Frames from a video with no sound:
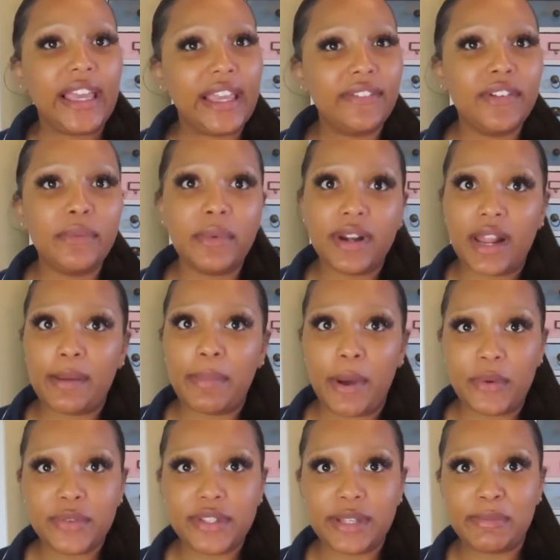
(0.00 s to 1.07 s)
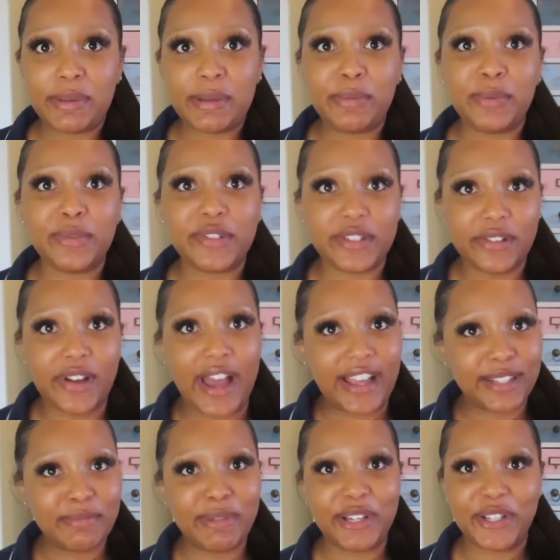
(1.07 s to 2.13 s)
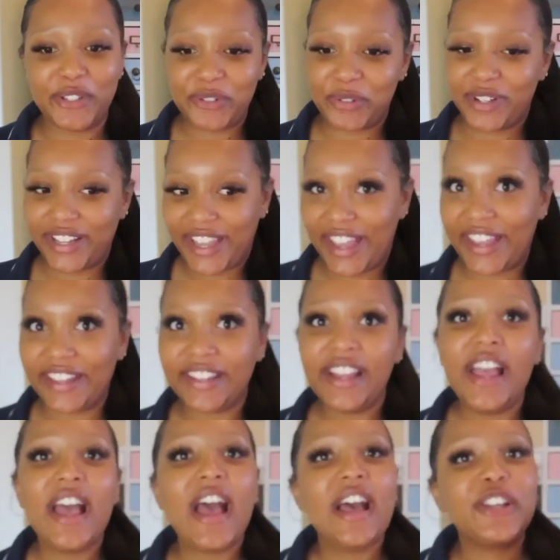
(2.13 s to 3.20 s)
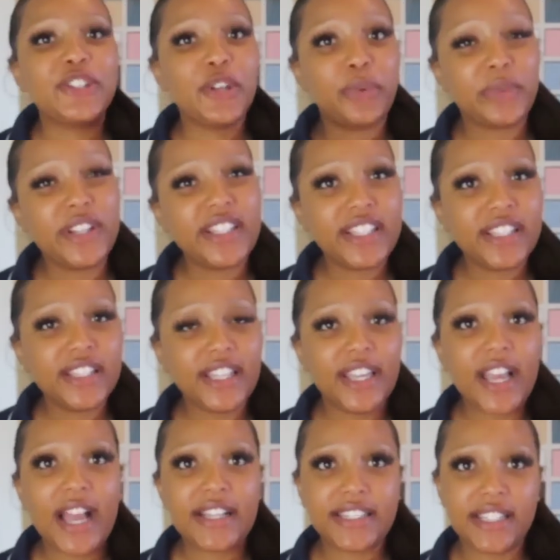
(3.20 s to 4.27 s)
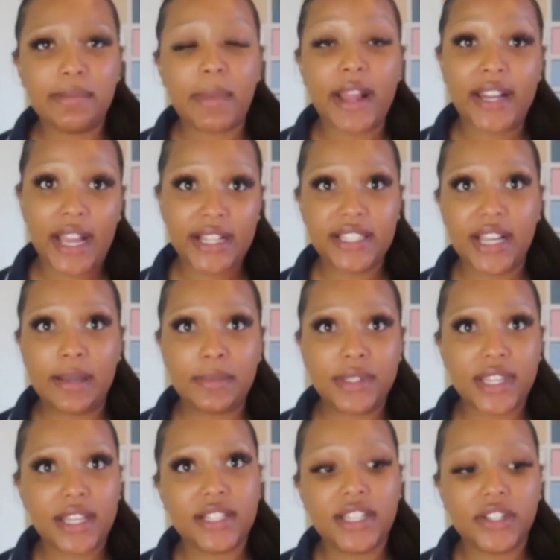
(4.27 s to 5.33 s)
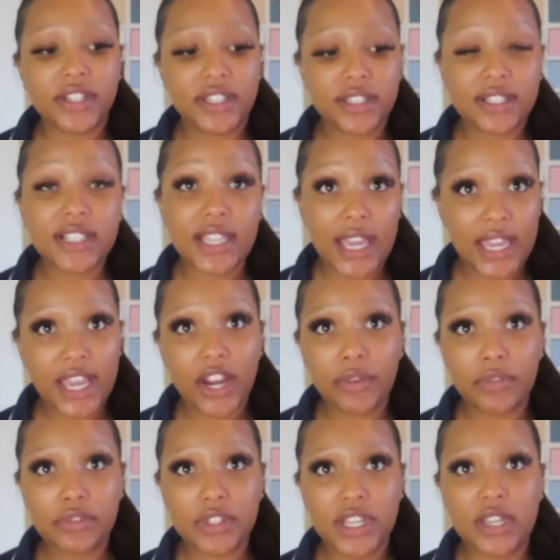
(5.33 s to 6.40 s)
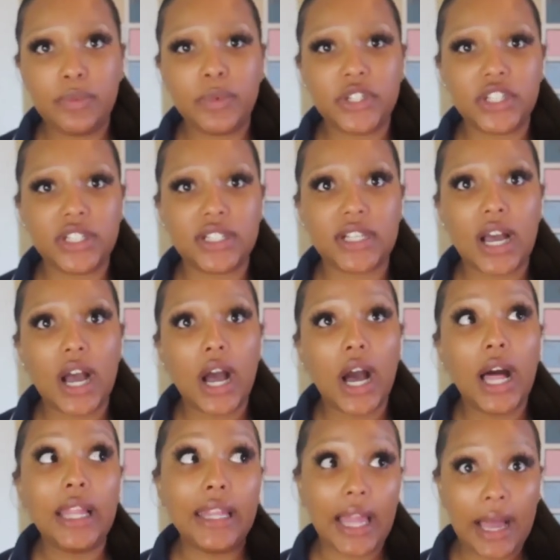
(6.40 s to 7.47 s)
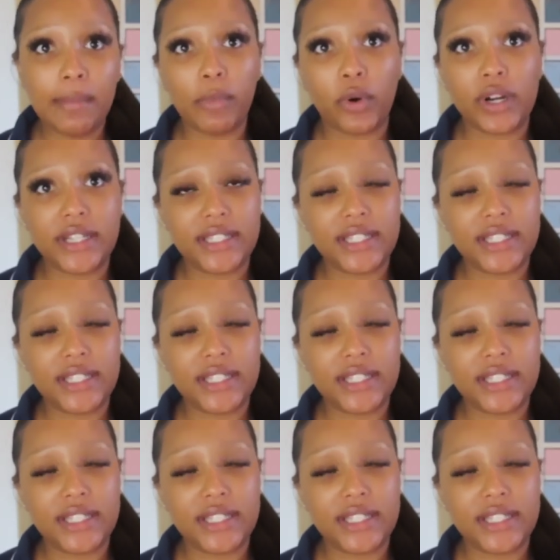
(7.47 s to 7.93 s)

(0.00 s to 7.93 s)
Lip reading: Even when I post it, people still ask me to do it again. So recently I did my nighttime skincare routine, which is a lot more